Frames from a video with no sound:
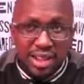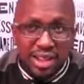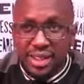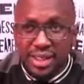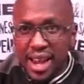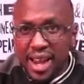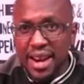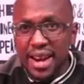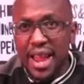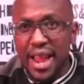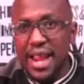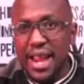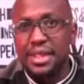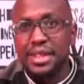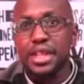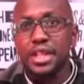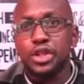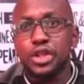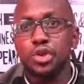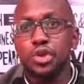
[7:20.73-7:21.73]

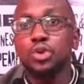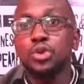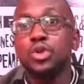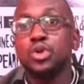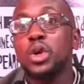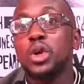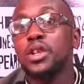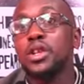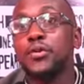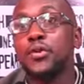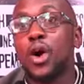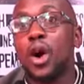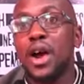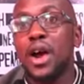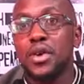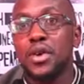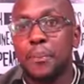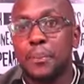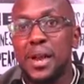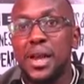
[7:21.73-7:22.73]
1080 to
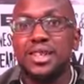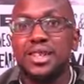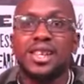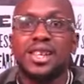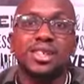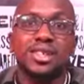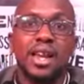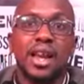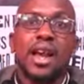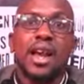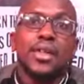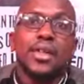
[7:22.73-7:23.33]
2400 pixels.